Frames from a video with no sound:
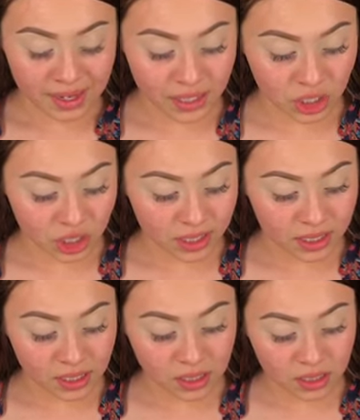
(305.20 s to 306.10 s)
and
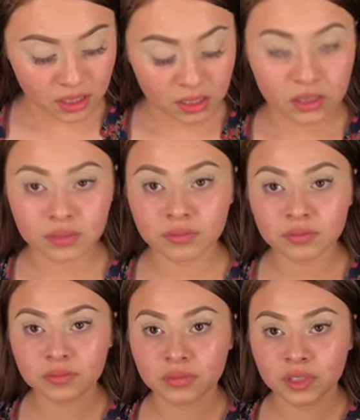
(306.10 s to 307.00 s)
just
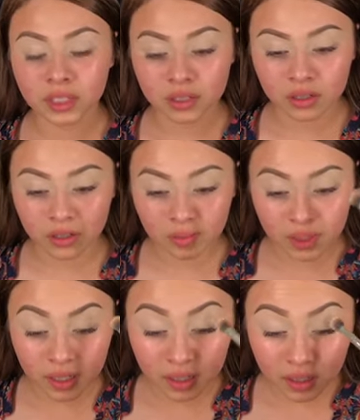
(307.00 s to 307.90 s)
get a little
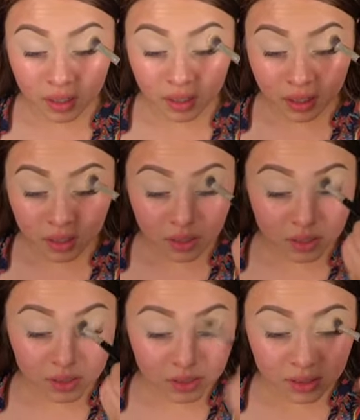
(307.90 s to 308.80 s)
bit and
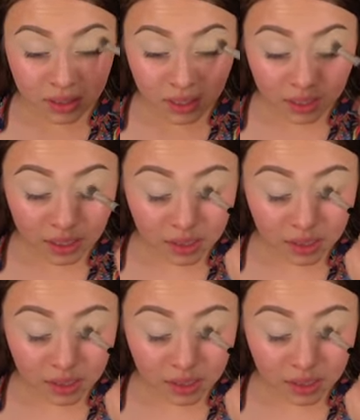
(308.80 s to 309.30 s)
set